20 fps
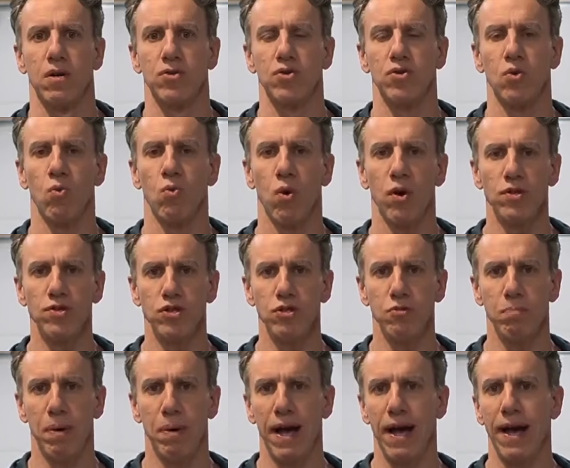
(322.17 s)
So once
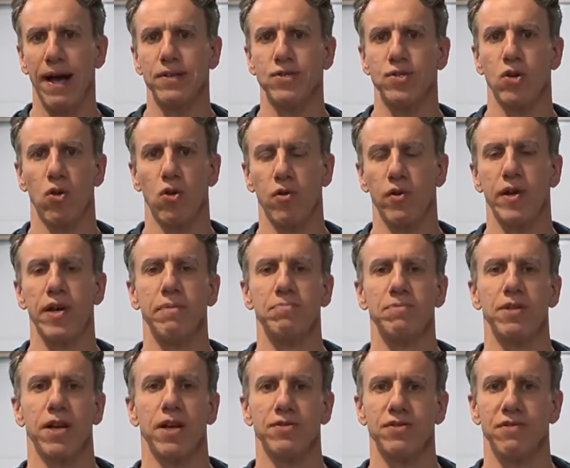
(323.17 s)
you pass all our
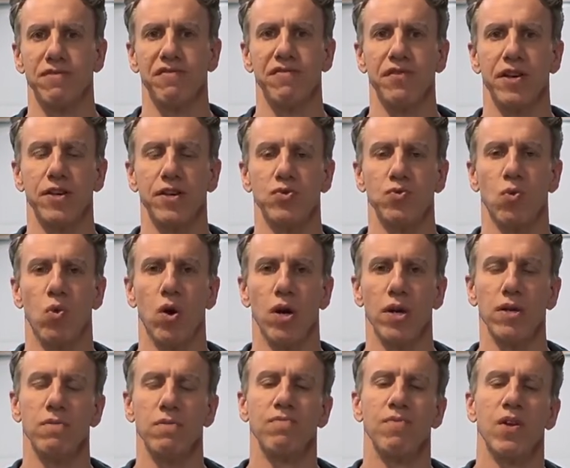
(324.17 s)
hip tests in phase
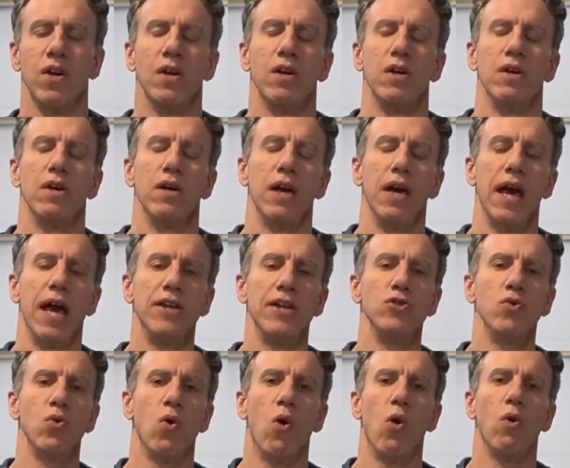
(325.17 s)
1, and
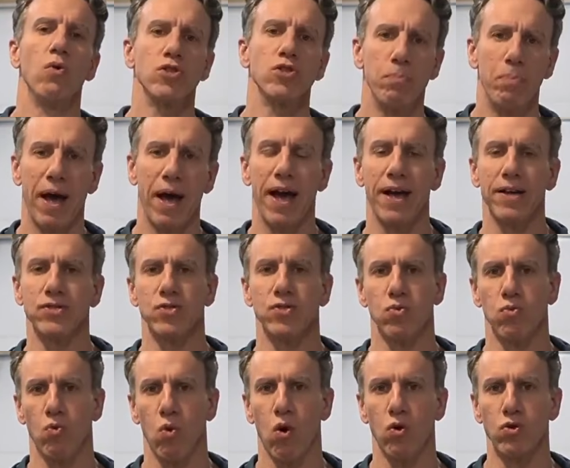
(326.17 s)
you also pass
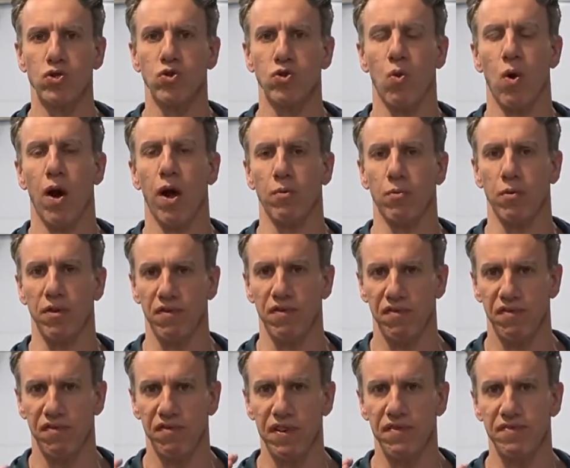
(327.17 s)
the wall squat with
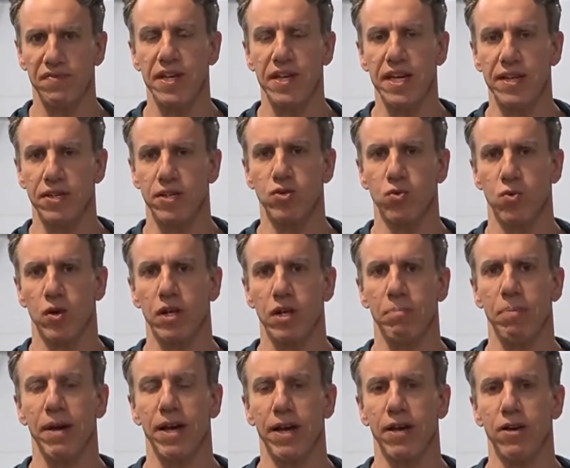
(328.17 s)
15 to
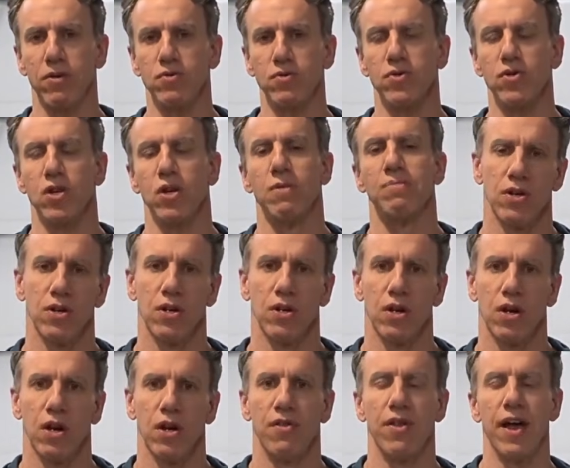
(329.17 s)
20 pounds,
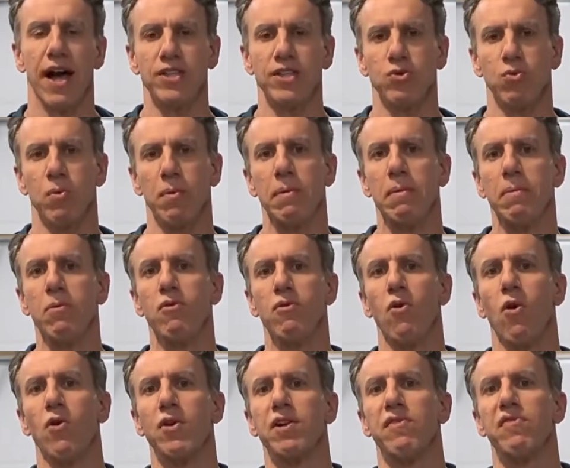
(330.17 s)
that's when we
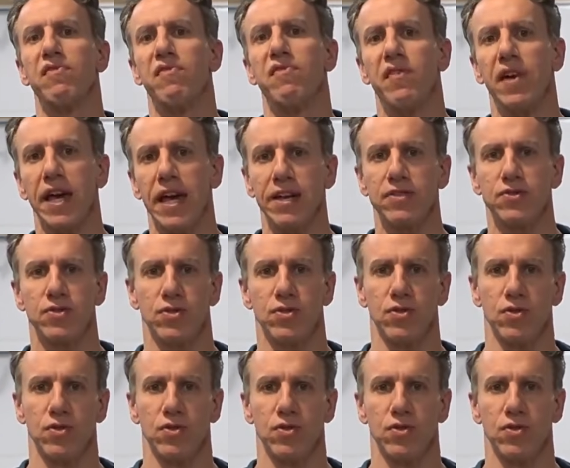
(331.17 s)
move on to phase